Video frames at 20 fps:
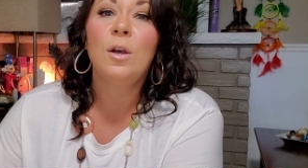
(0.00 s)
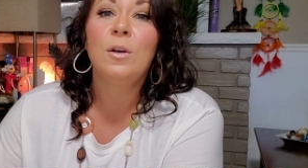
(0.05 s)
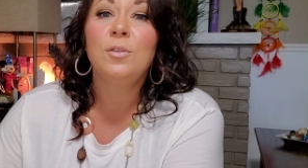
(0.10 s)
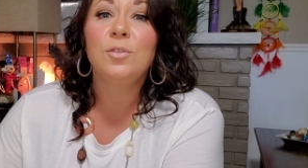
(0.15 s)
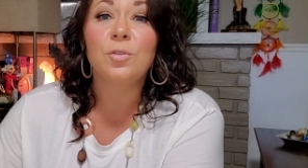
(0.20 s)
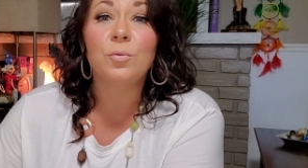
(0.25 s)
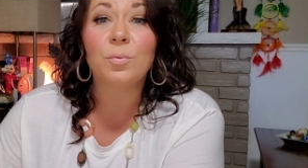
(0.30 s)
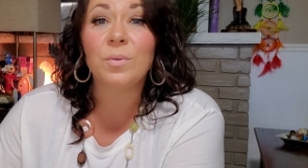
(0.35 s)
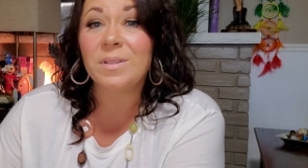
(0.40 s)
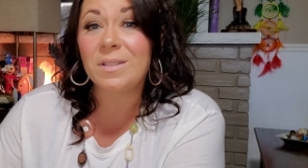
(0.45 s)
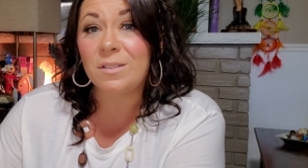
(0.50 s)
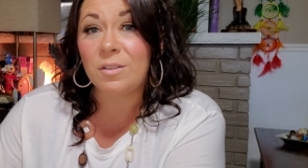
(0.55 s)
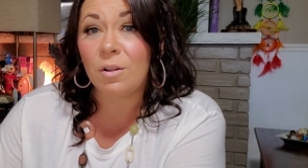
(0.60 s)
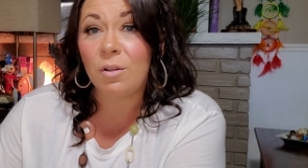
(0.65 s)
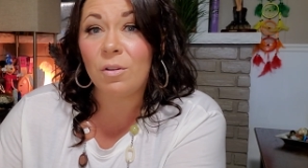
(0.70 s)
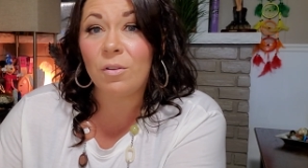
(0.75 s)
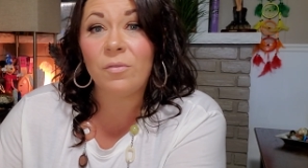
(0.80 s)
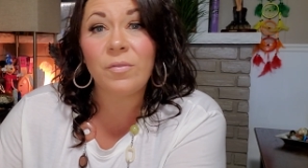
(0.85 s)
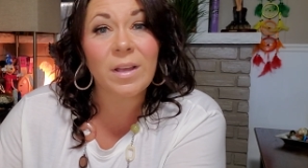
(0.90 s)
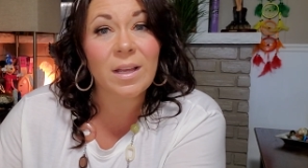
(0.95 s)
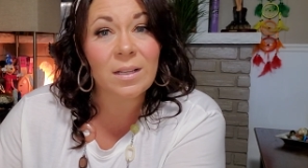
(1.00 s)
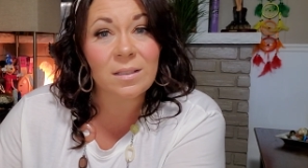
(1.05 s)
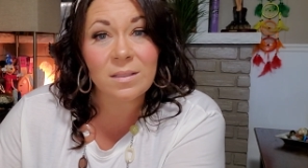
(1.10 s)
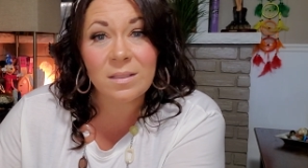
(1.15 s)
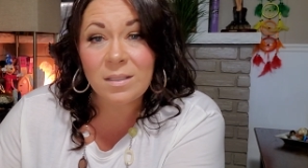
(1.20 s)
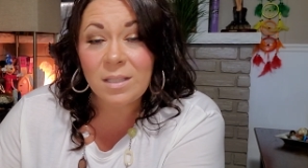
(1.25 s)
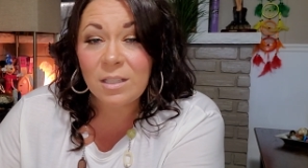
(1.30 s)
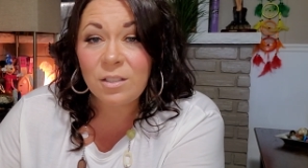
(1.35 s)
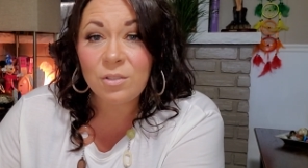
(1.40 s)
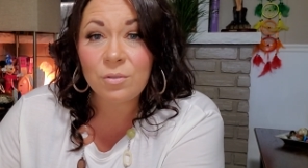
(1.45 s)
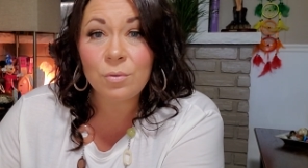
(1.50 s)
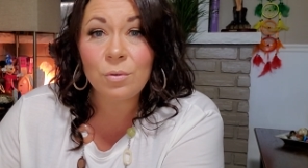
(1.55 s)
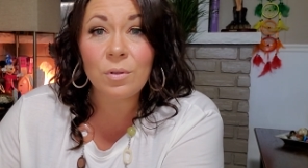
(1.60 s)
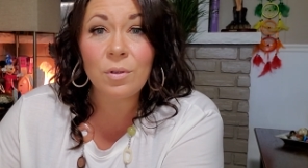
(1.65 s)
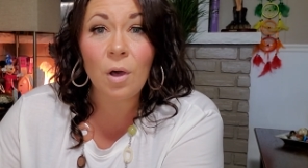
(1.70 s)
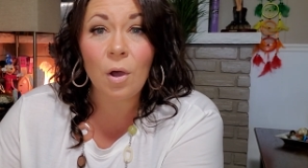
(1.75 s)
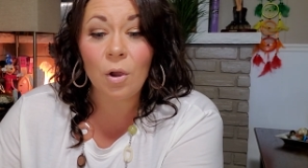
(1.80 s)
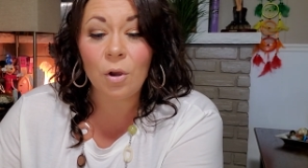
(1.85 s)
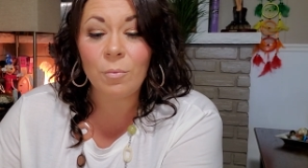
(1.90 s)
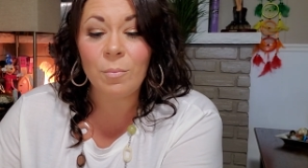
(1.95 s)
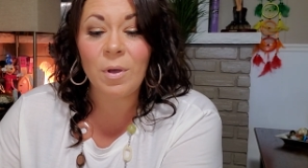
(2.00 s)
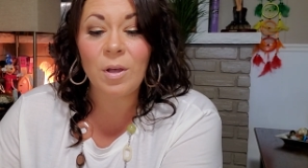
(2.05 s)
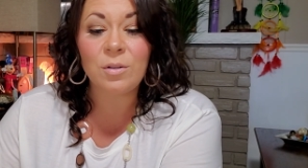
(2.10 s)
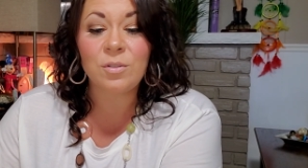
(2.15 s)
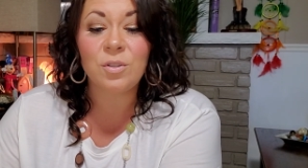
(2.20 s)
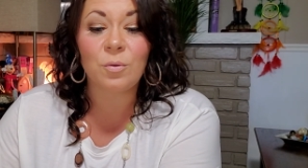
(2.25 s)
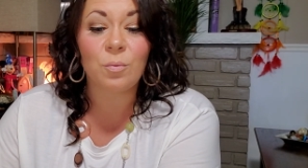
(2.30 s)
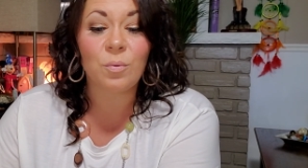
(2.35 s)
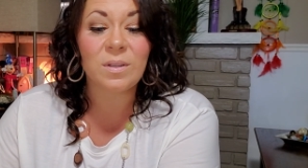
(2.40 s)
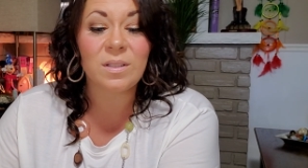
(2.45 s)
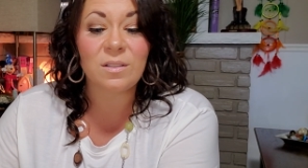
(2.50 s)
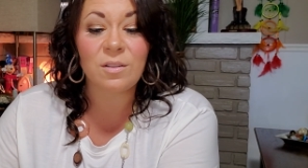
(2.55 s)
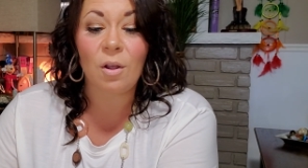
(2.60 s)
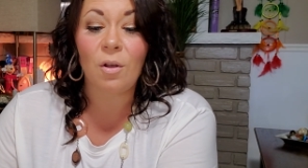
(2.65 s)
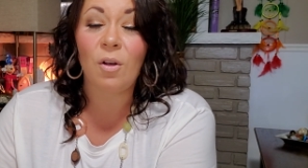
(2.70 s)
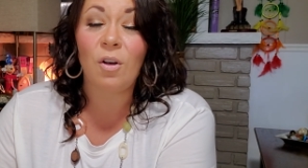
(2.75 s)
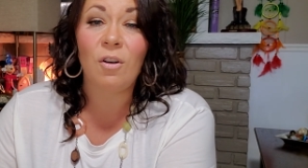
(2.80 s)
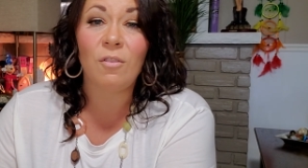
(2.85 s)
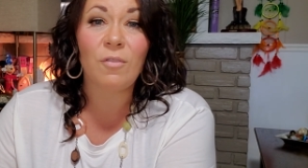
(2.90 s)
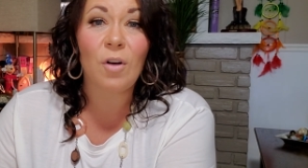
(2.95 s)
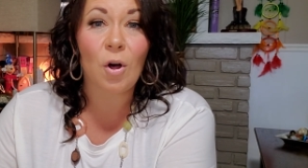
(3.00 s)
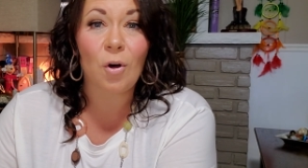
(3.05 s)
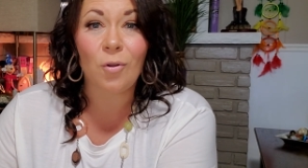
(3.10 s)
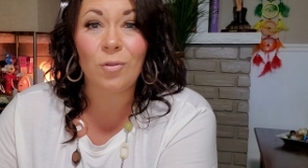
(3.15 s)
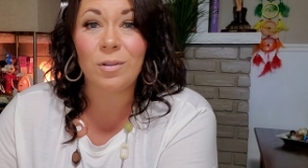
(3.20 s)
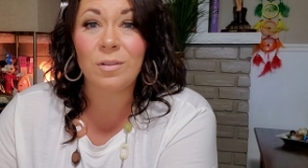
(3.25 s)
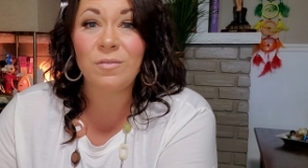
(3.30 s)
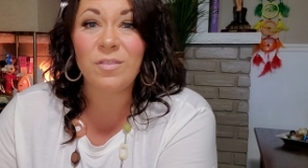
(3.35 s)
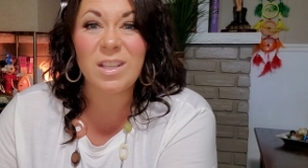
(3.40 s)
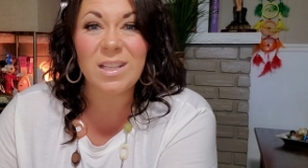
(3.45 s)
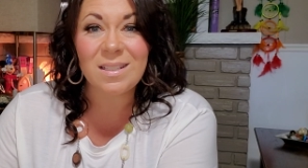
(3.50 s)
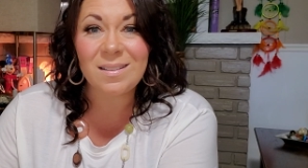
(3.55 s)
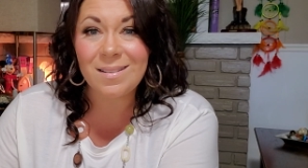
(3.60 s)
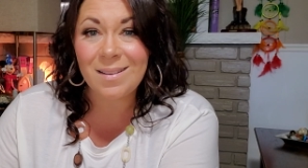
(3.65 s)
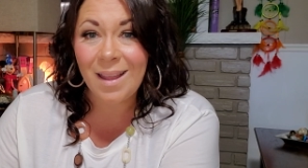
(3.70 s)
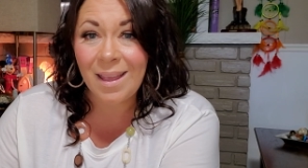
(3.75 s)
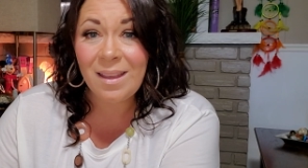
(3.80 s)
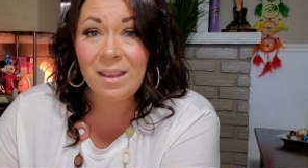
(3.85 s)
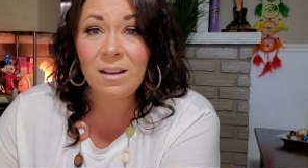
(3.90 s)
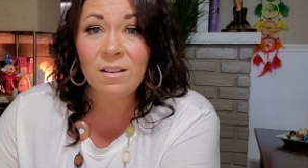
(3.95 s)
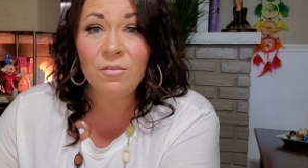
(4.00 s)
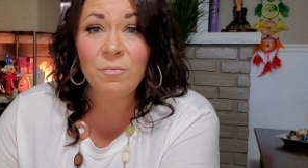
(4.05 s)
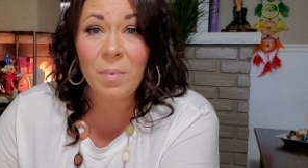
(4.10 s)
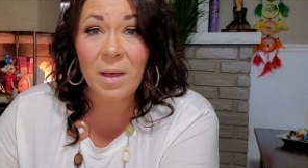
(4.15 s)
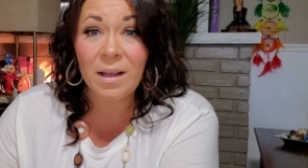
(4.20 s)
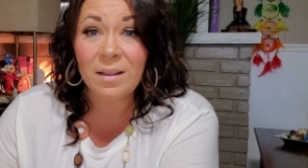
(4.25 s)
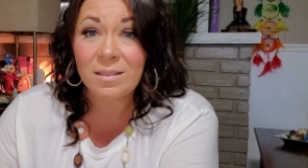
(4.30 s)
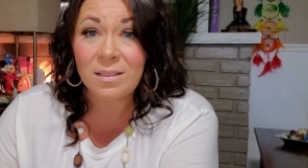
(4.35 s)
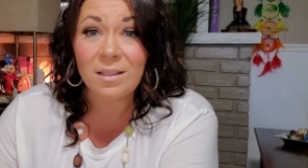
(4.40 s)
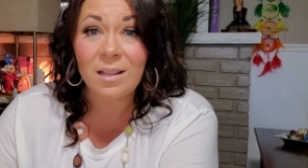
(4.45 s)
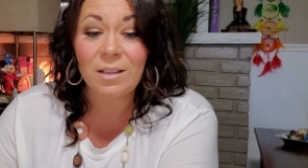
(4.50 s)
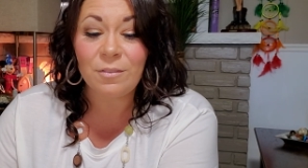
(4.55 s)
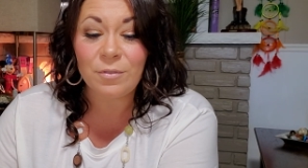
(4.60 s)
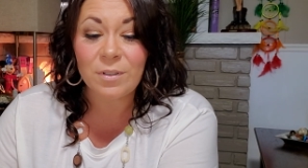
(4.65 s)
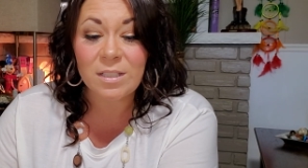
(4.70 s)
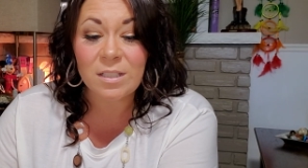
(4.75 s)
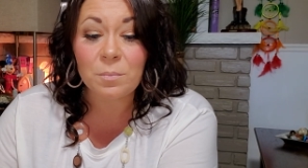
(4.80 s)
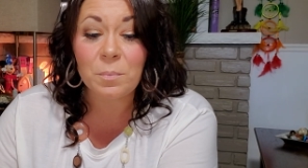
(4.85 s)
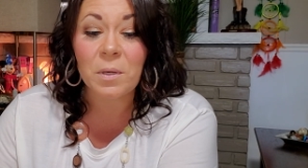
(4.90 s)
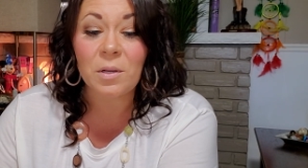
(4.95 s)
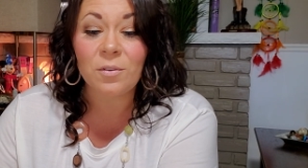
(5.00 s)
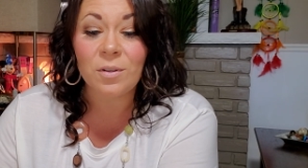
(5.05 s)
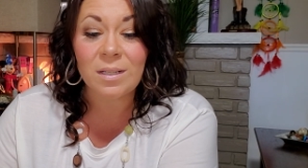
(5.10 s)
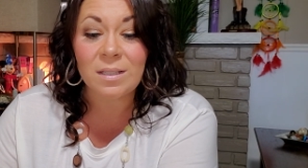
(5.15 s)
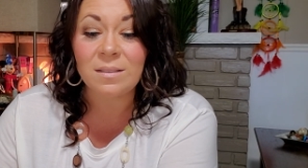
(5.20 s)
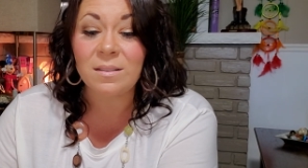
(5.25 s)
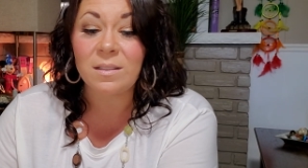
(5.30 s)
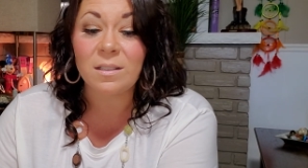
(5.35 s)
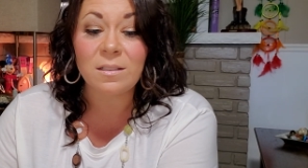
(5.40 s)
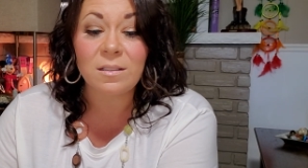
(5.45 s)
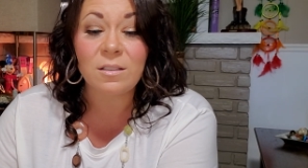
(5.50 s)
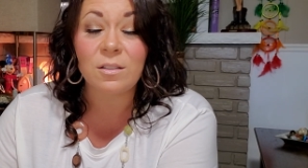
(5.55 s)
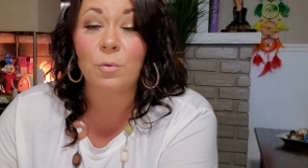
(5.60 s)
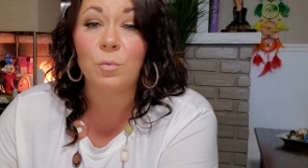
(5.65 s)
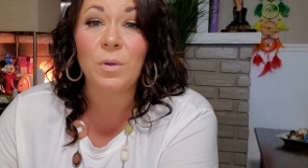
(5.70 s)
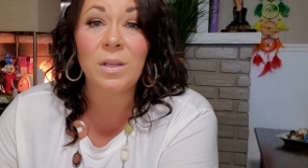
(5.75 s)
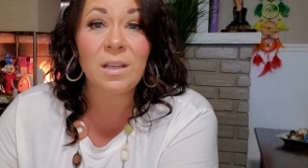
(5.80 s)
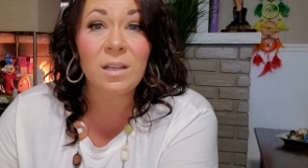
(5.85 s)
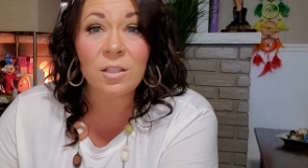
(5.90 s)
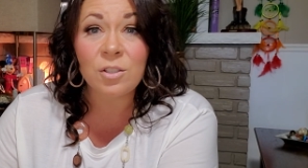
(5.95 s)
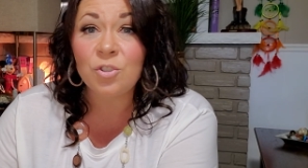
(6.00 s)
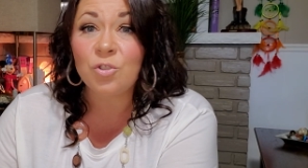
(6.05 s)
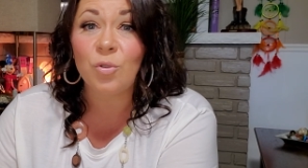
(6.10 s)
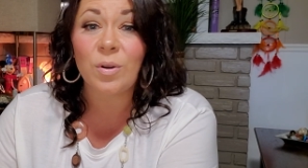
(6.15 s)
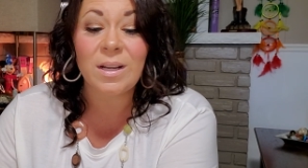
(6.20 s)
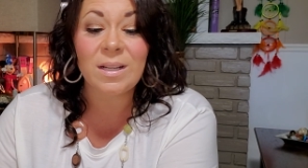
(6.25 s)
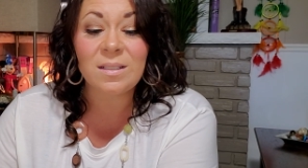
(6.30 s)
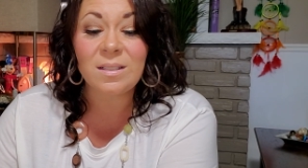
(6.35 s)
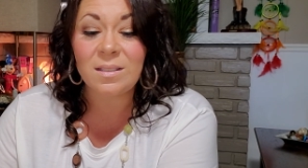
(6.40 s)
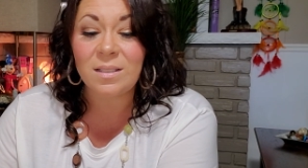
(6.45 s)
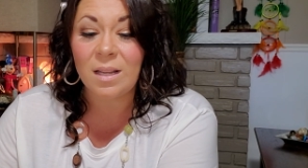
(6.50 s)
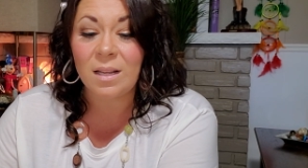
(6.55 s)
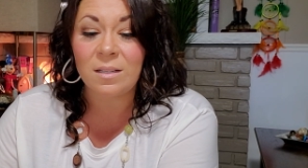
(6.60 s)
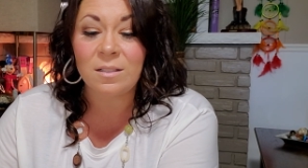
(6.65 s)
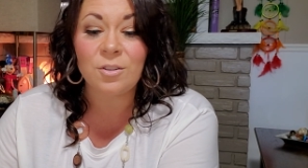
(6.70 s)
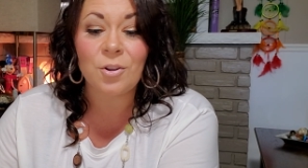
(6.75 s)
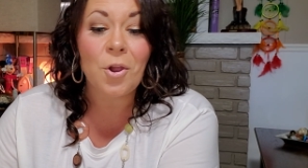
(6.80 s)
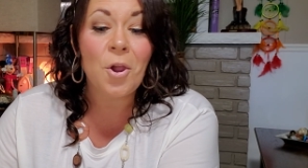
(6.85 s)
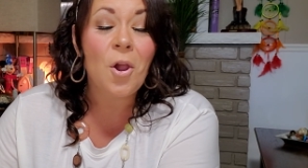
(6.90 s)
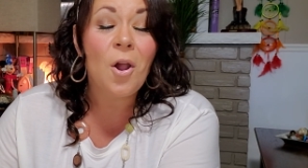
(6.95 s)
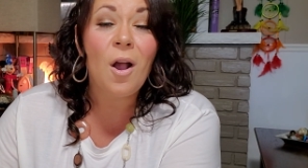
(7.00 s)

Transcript: to resolve ancestral karma, to resolve all of these negative past life experiences so we can transcend